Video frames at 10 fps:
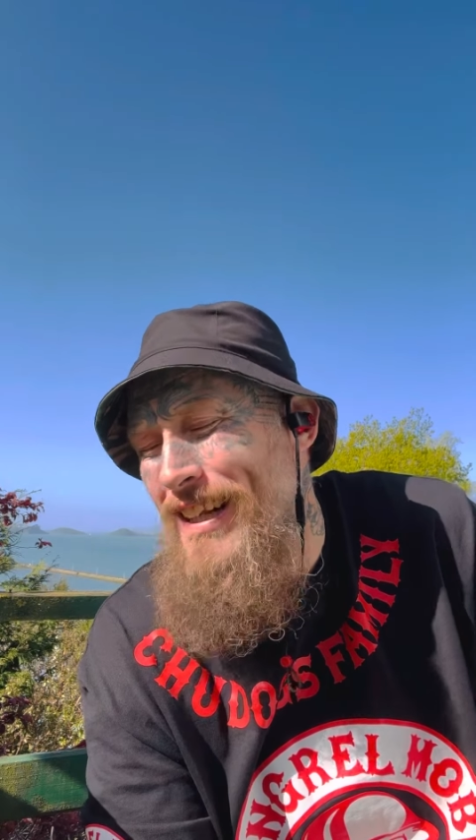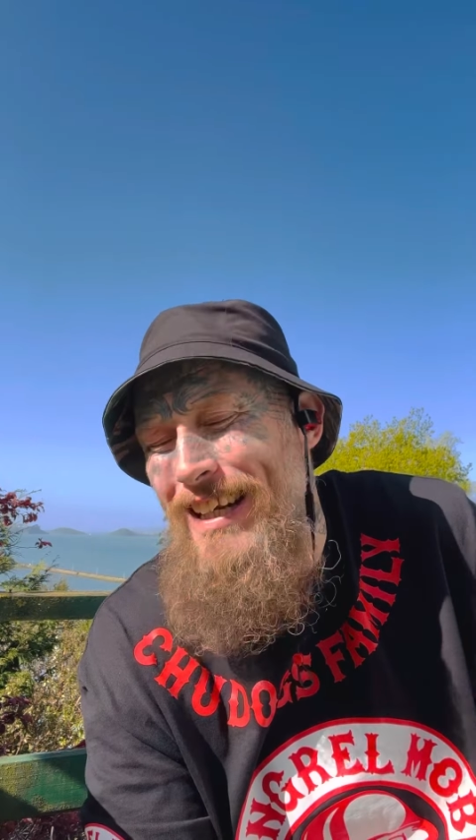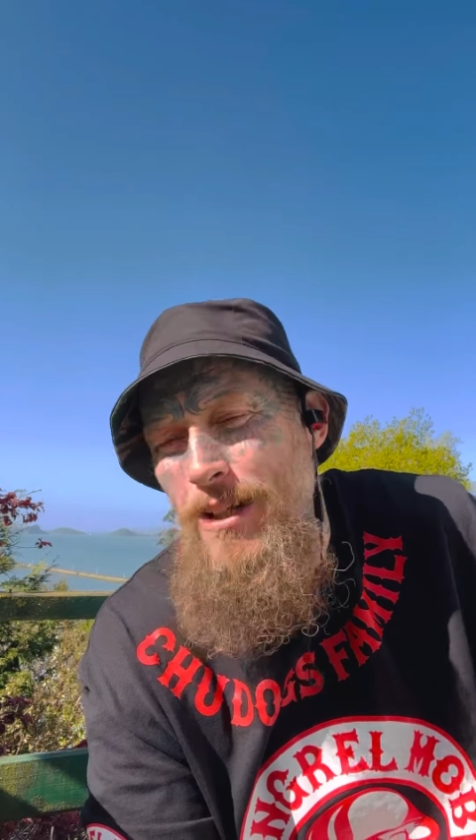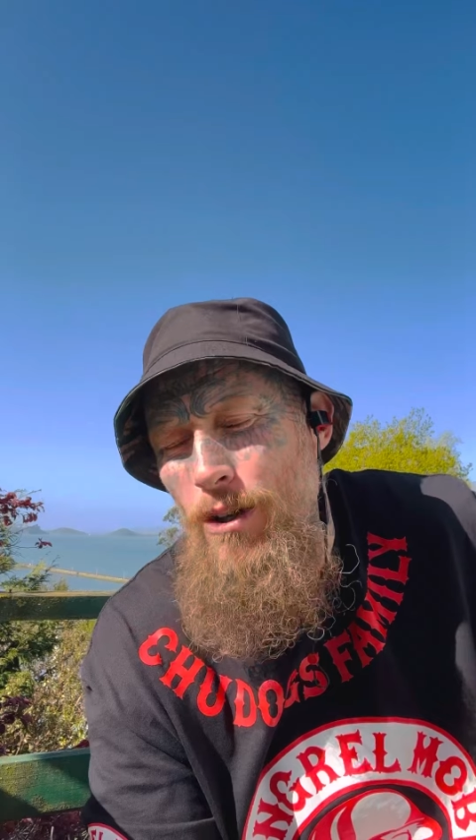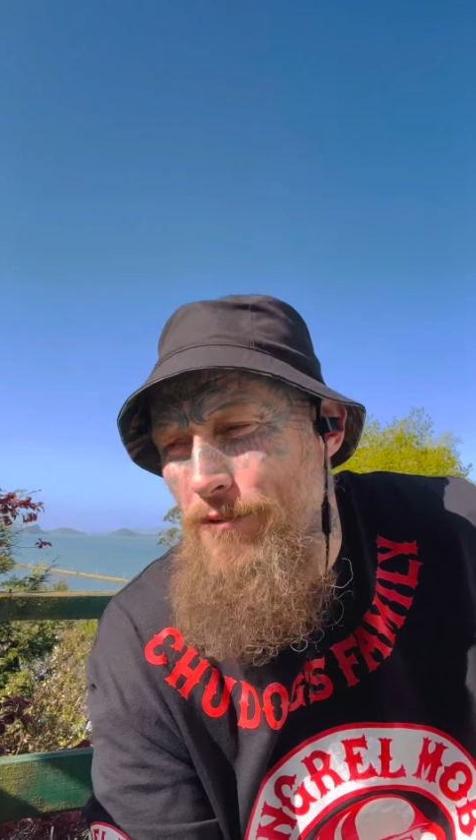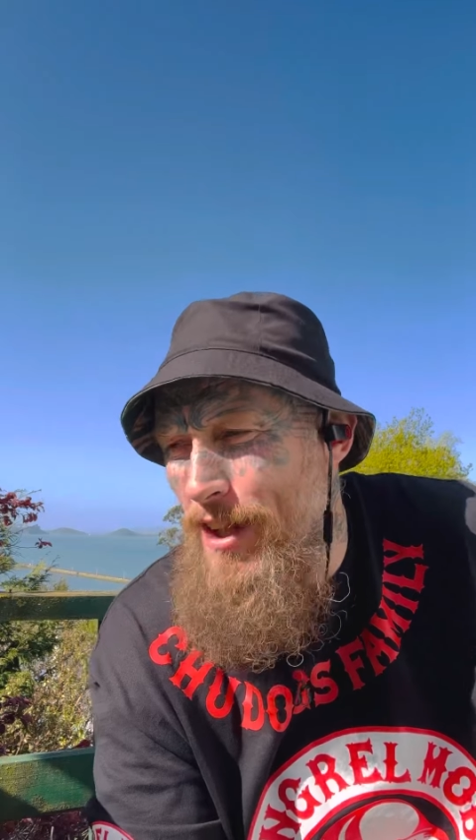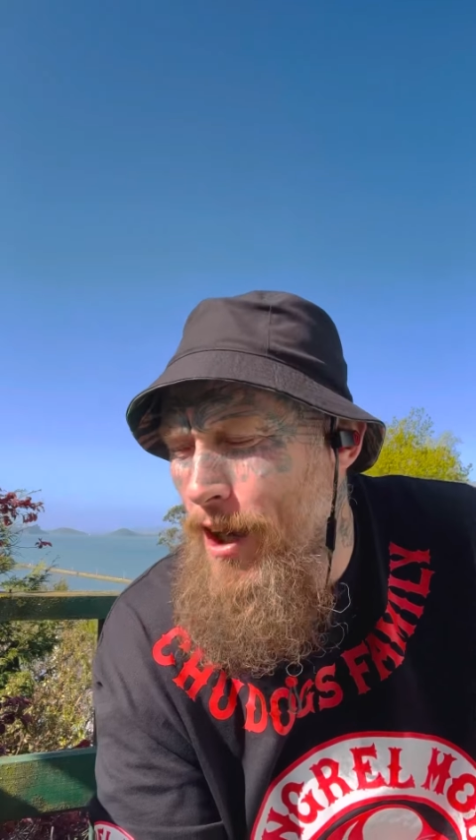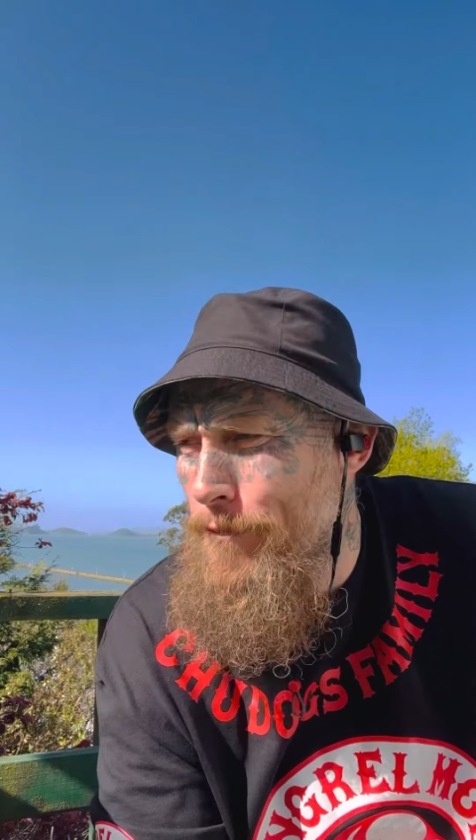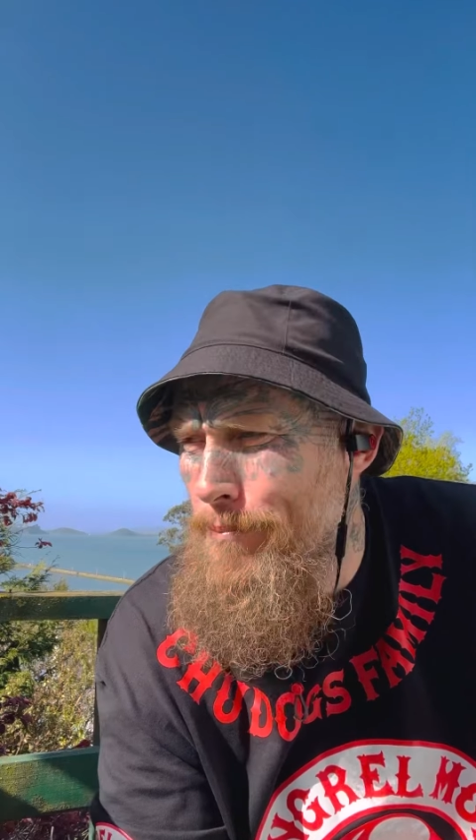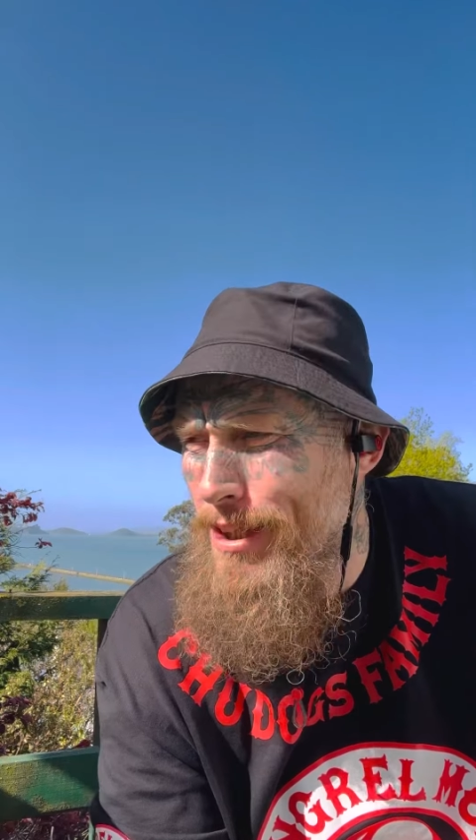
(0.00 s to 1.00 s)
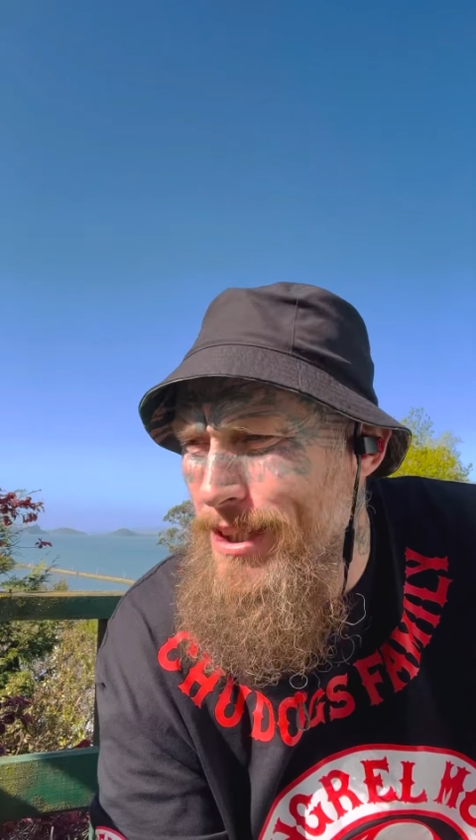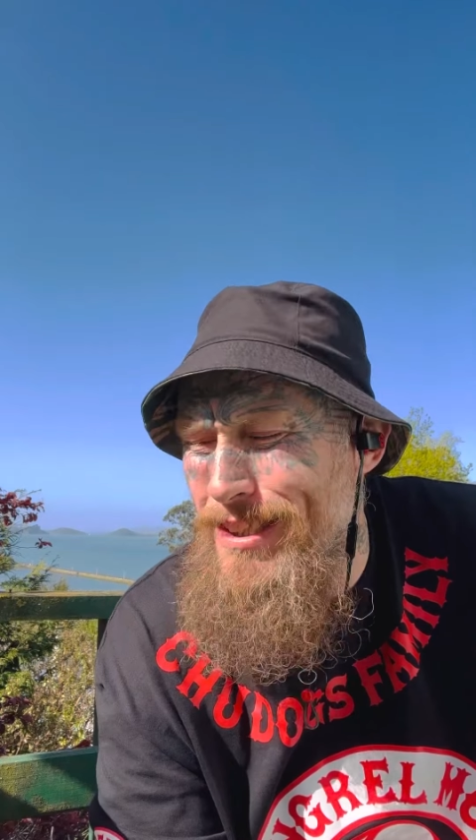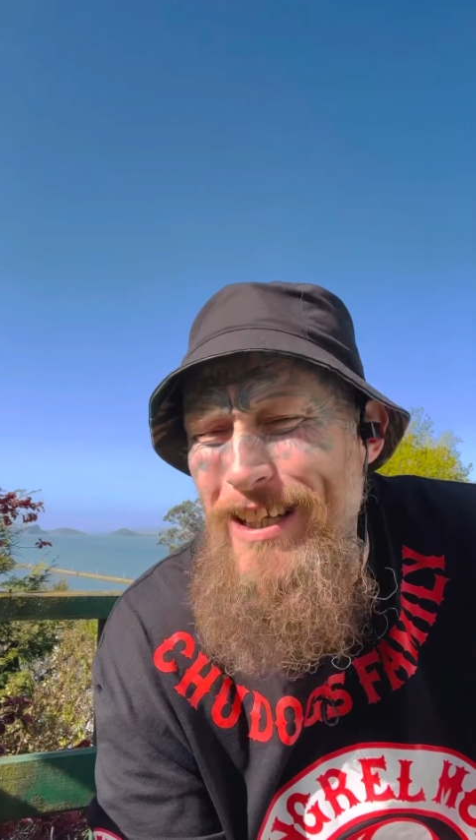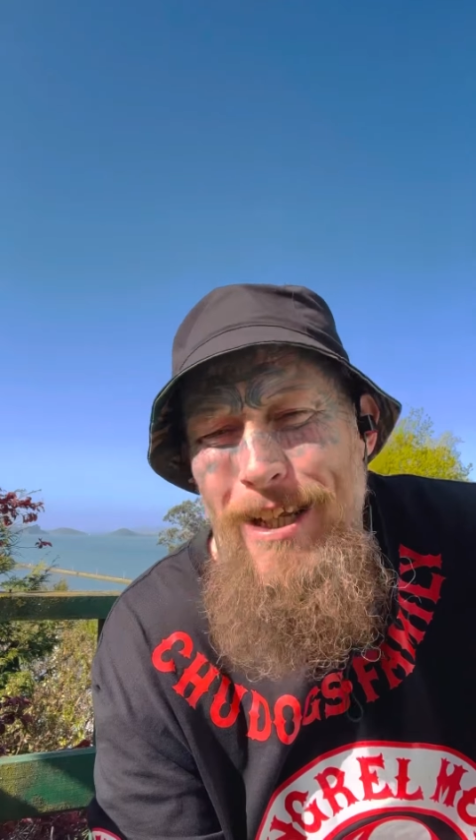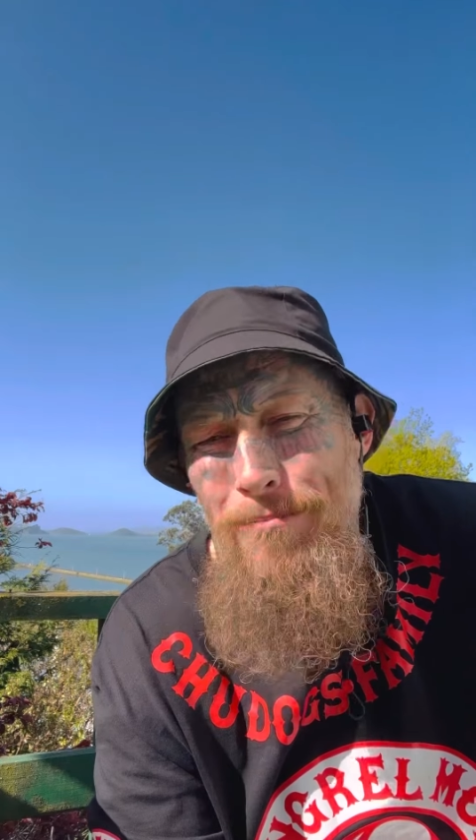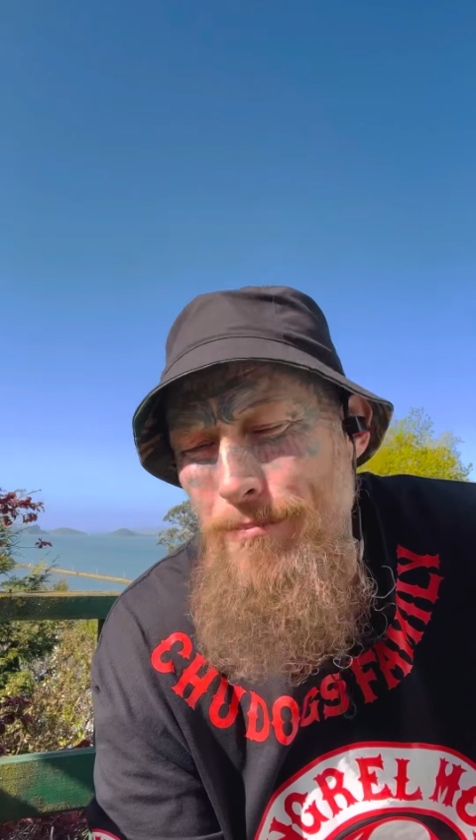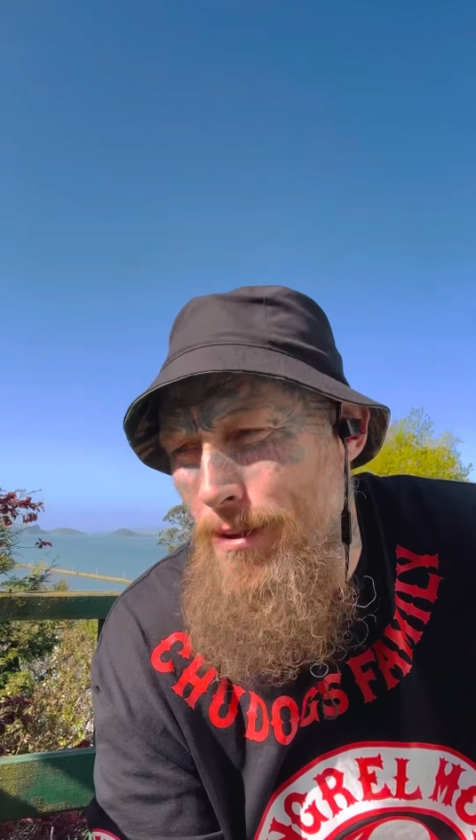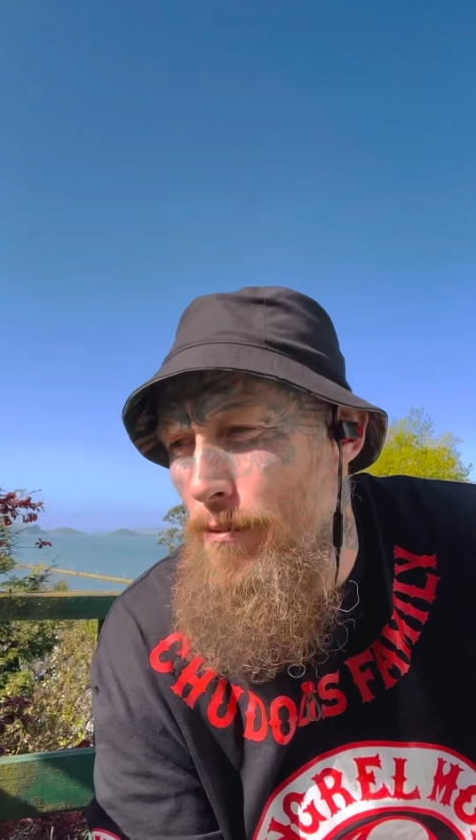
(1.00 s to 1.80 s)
letter of the alphabet is M,